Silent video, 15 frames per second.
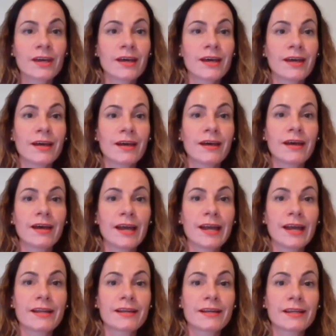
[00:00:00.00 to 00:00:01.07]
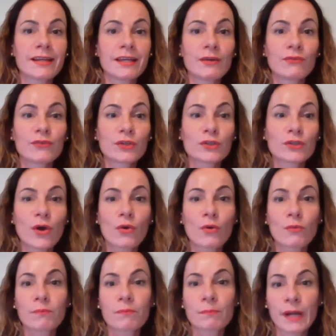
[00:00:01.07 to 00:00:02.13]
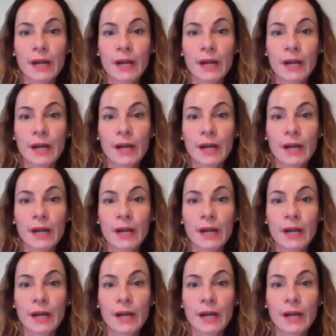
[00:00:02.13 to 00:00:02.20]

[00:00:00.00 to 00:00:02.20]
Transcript: And if, you know,